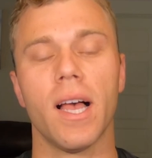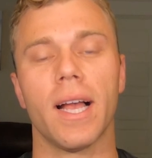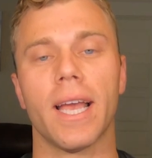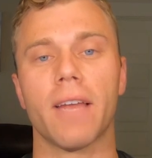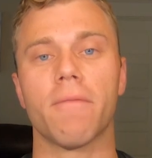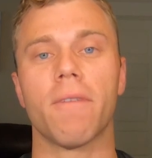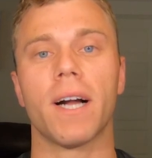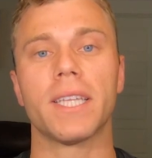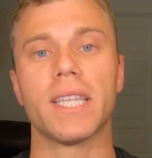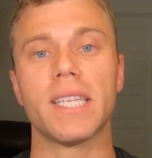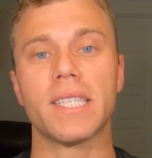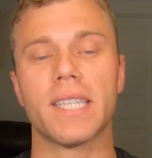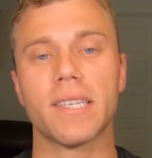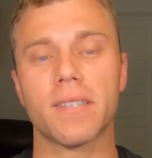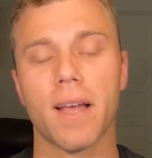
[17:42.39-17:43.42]
Again, find
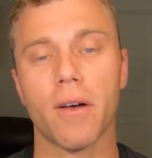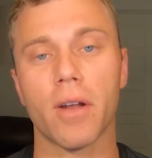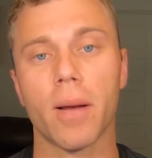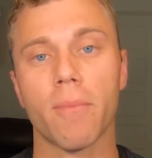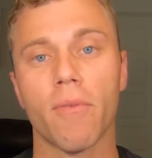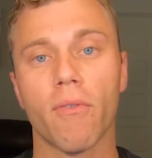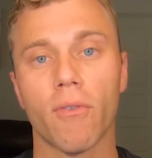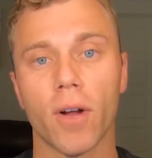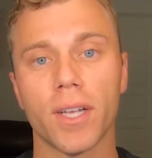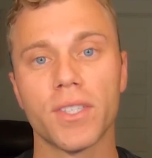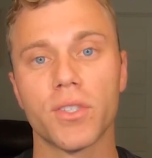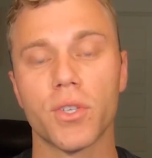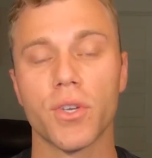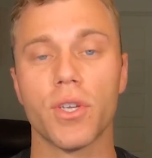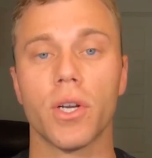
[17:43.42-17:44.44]
these things out up front
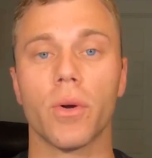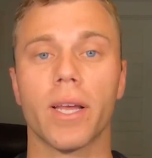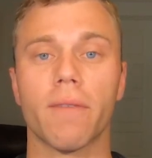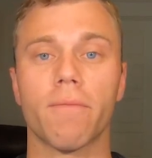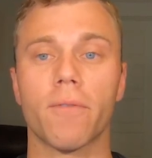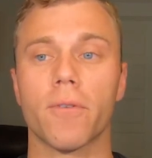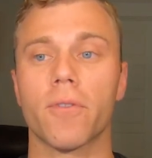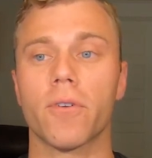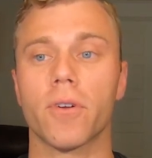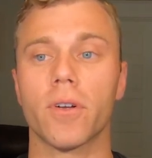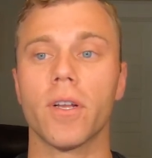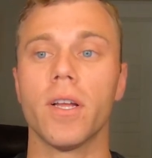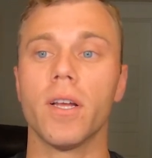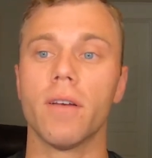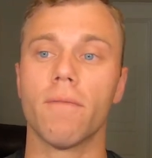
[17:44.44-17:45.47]
so you don't get further